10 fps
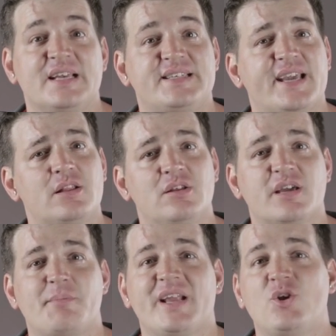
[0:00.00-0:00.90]
take a
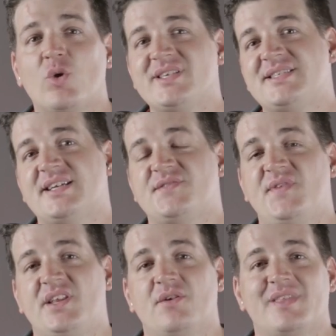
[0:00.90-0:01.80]
look at my noise test
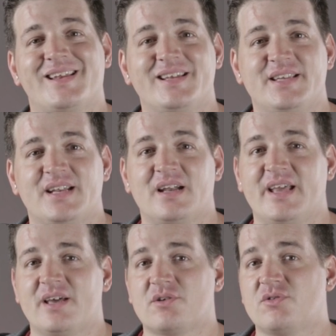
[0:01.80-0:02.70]
video that I did on
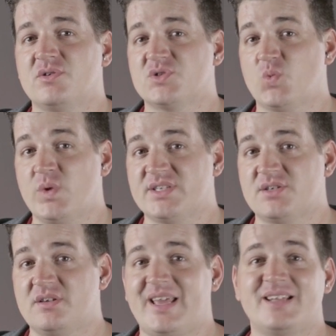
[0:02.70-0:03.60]
Edelkrone's
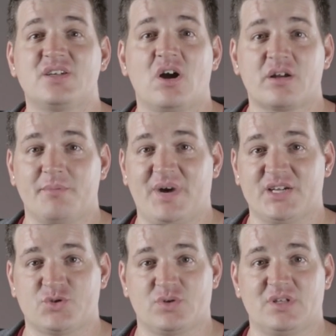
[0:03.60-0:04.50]
Wizard and Target
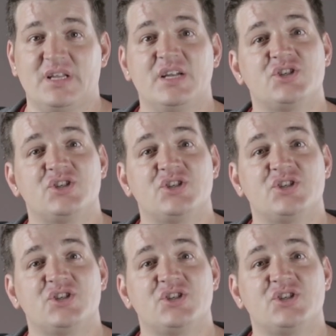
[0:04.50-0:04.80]
module.